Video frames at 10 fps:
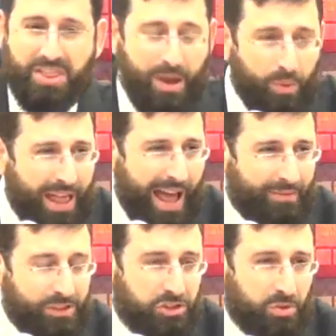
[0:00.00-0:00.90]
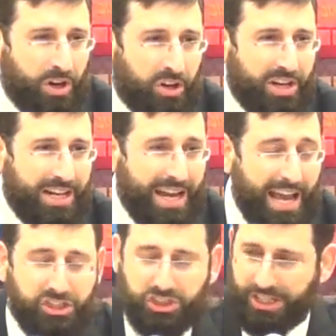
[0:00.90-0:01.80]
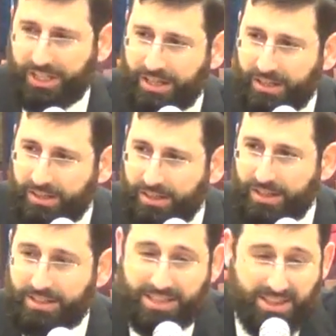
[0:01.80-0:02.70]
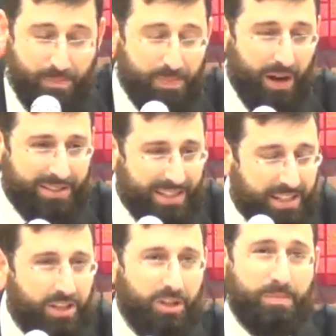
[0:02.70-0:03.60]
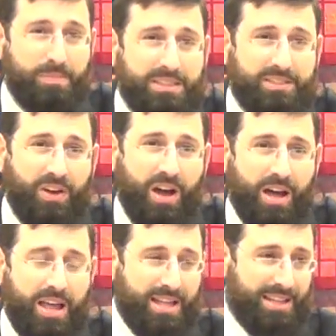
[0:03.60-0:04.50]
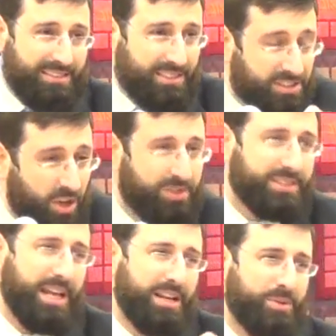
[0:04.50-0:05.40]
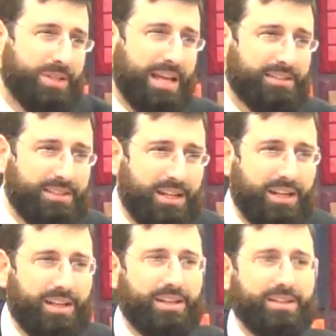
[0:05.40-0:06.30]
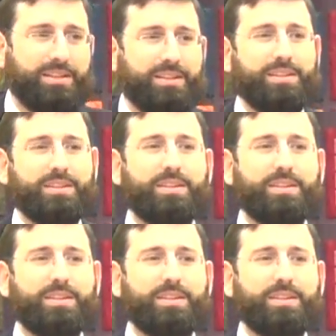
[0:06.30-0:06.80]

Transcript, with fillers: they will have a stronger connection to the particular mitzvah that's associated with that city.